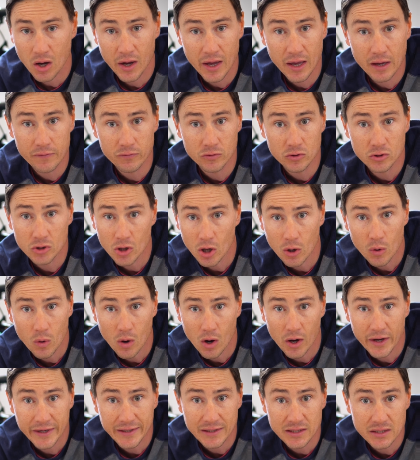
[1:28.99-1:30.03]
I have
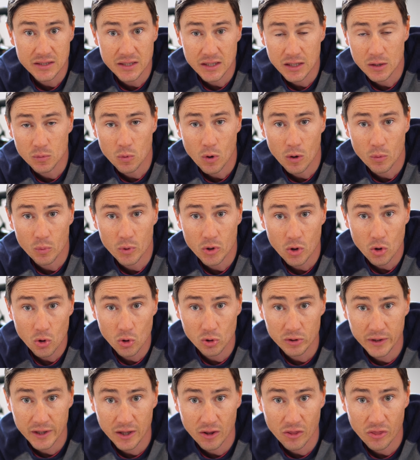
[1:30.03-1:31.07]
no idea what we're
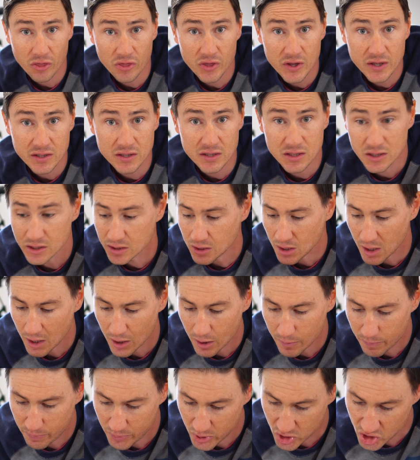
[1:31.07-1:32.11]
calling this
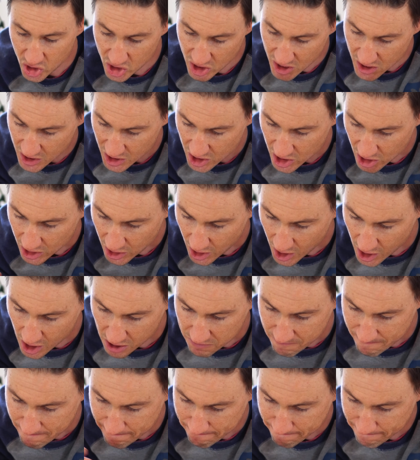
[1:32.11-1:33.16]
uh,
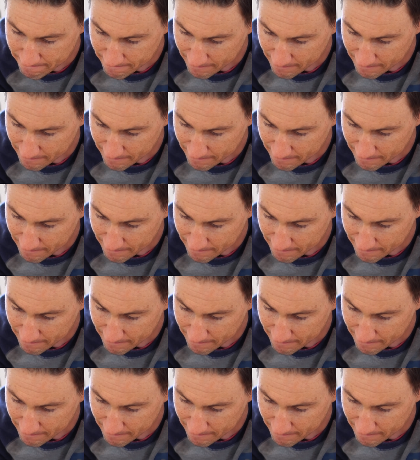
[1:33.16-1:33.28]
particular